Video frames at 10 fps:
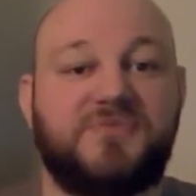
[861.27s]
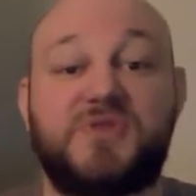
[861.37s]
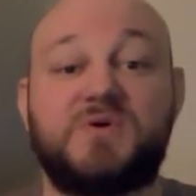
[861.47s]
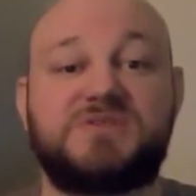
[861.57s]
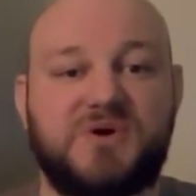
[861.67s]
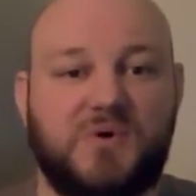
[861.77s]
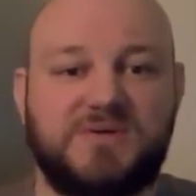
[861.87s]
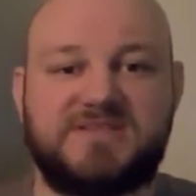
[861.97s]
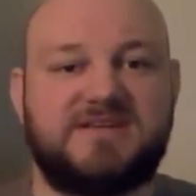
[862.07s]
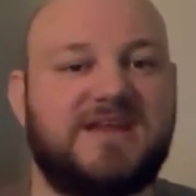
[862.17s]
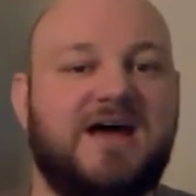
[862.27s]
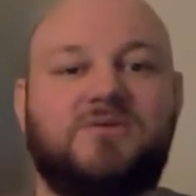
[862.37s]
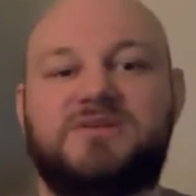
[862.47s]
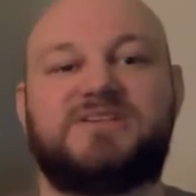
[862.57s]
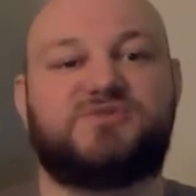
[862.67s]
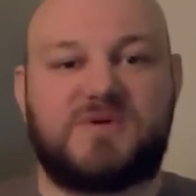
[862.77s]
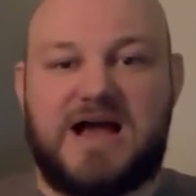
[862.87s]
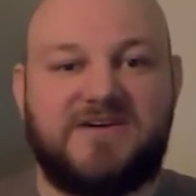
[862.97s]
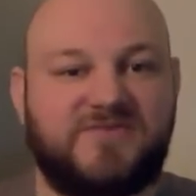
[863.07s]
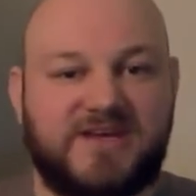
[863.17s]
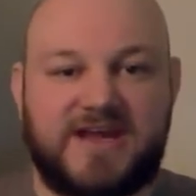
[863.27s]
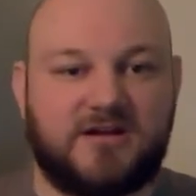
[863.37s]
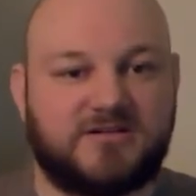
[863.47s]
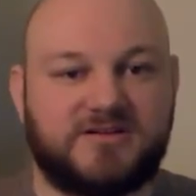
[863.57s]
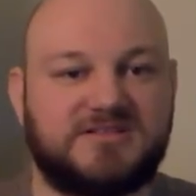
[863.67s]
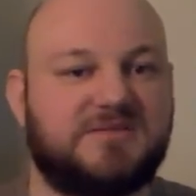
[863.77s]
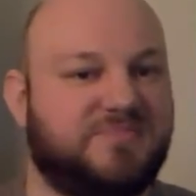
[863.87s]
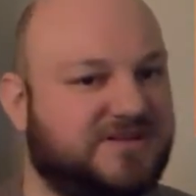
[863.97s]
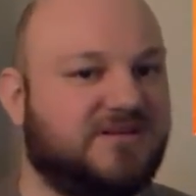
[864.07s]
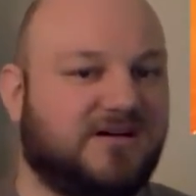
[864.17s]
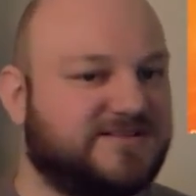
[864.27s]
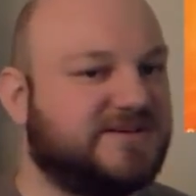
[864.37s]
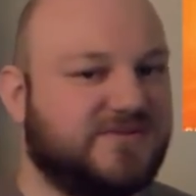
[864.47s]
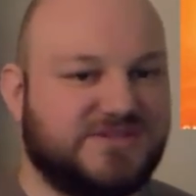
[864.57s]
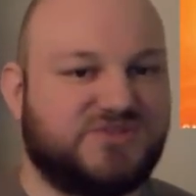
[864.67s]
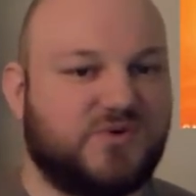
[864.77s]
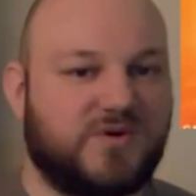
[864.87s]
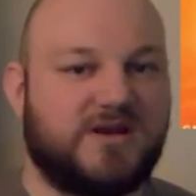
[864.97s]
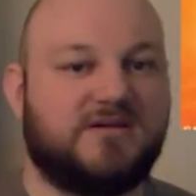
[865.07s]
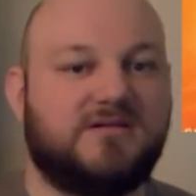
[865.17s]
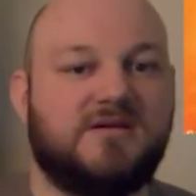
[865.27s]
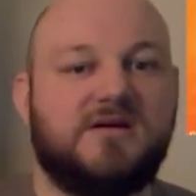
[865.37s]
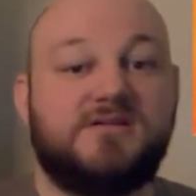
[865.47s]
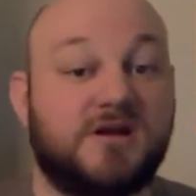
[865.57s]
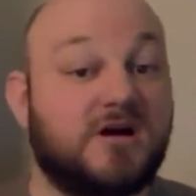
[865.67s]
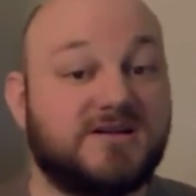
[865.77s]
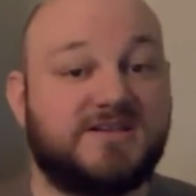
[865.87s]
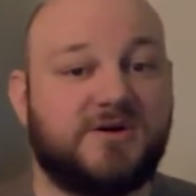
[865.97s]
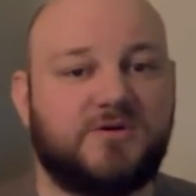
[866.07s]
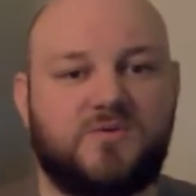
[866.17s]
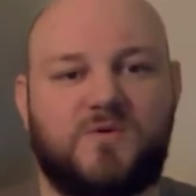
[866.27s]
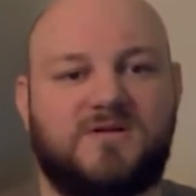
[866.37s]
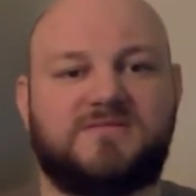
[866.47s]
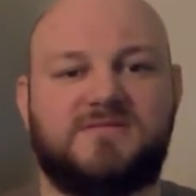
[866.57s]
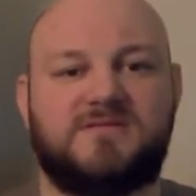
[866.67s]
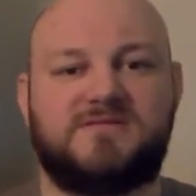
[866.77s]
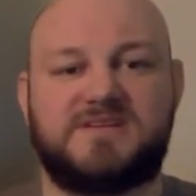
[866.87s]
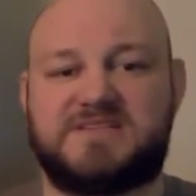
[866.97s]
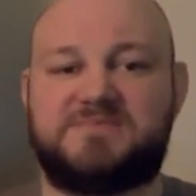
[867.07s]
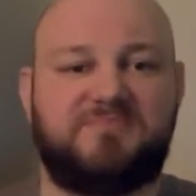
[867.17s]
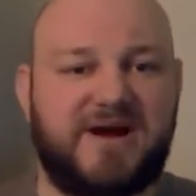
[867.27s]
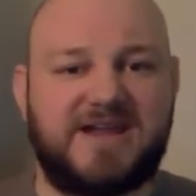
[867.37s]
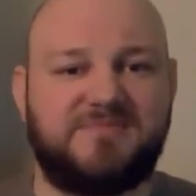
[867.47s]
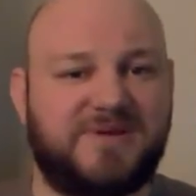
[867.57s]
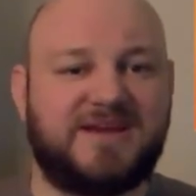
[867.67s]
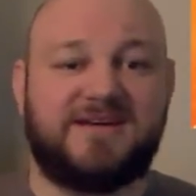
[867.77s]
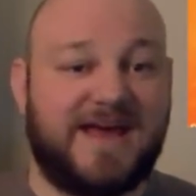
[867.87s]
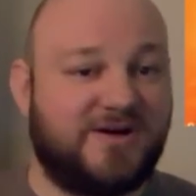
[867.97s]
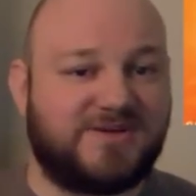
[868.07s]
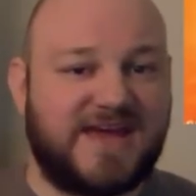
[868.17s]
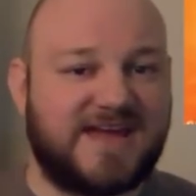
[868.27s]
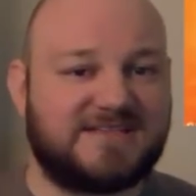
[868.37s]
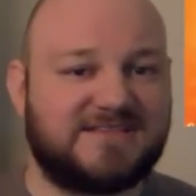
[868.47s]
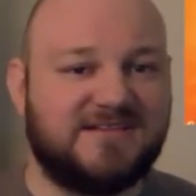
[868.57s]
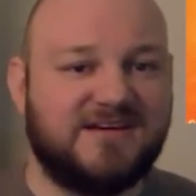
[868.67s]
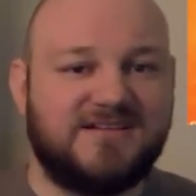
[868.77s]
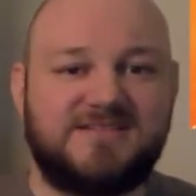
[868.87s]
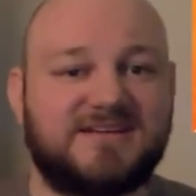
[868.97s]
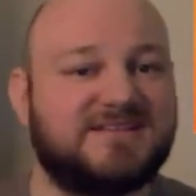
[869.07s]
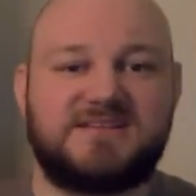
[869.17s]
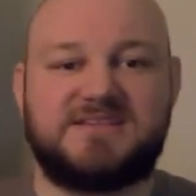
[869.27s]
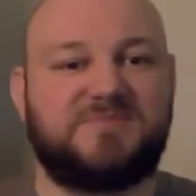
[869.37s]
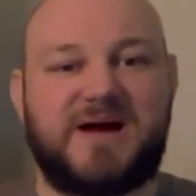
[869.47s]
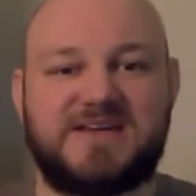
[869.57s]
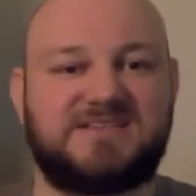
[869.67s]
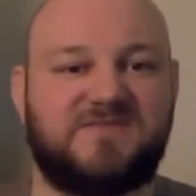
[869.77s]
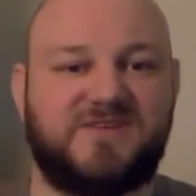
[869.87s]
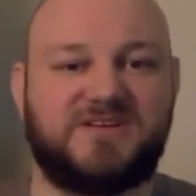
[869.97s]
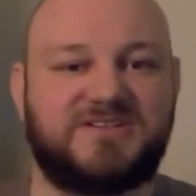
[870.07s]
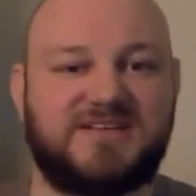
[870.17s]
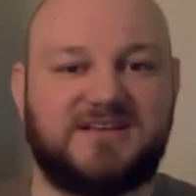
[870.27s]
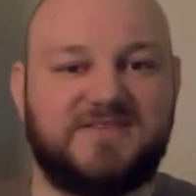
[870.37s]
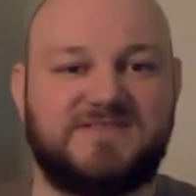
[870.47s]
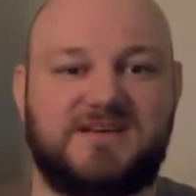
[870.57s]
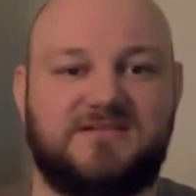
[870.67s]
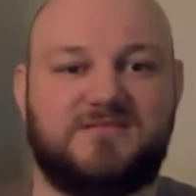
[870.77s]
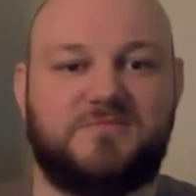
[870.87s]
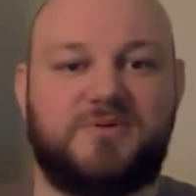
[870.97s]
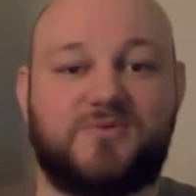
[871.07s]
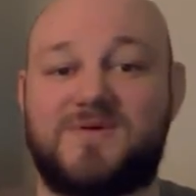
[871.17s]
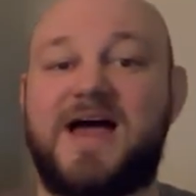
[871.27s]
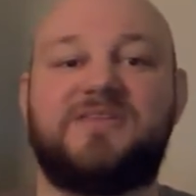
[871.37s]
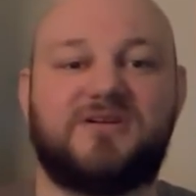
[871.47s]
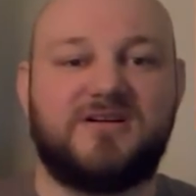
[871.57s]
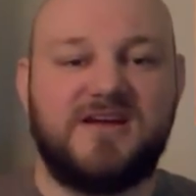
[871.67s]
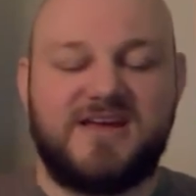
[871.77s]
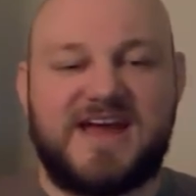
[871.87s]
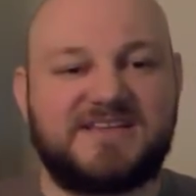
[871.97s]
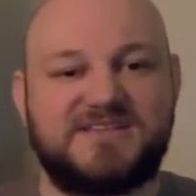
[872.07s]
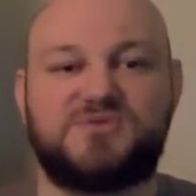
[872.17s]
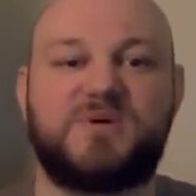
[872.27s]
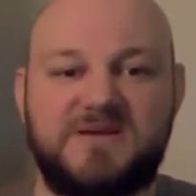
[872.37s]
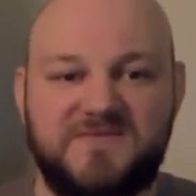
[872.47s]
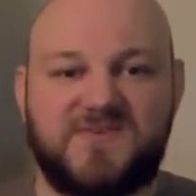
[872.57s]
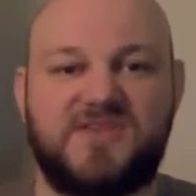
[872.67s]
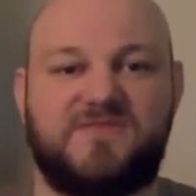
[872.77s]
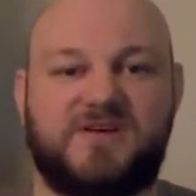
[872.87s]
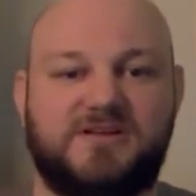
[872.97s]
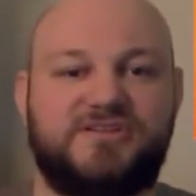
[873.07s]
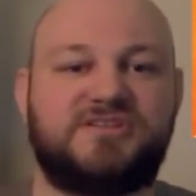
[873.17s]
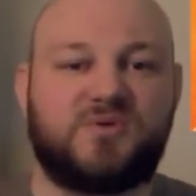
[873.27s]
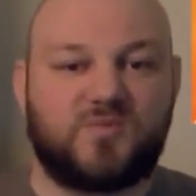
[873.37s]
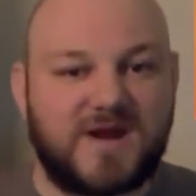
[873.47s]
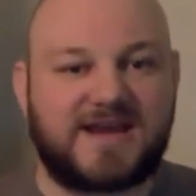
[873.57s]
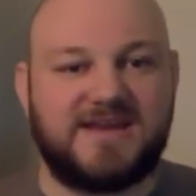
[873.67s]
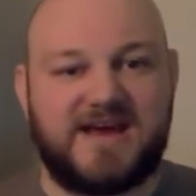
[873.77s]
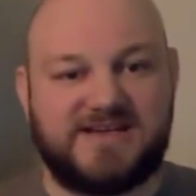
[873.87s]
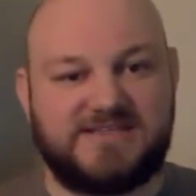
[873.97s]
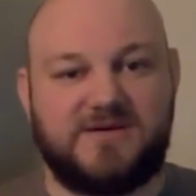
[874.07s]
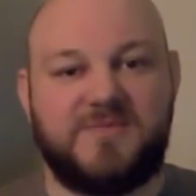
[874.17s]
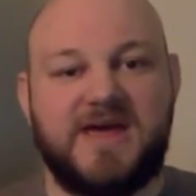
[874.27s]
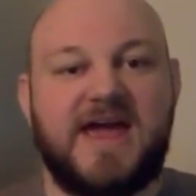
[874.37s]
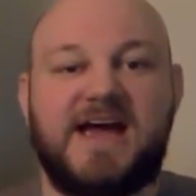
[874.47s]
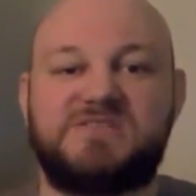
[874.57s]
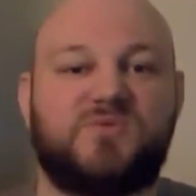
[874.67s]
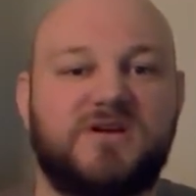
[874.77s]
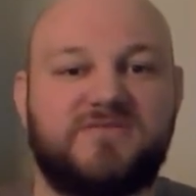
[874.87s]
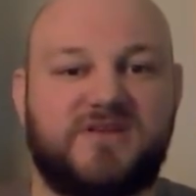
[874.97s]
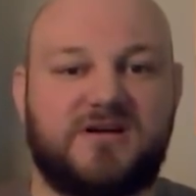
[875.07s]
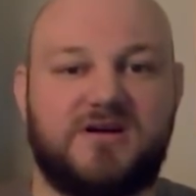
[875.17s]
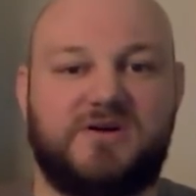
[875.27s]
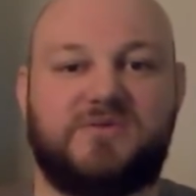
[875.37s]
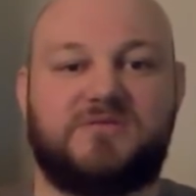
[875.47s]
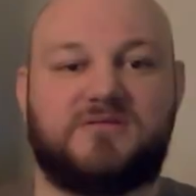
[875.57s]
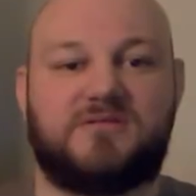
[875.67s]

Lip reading: Those goals not only drive the characters, but also the story. Naruto, well, despite being an outcast, doesn't despise the village he lives in, but rather has a dream for the village to recognize him as one of their own.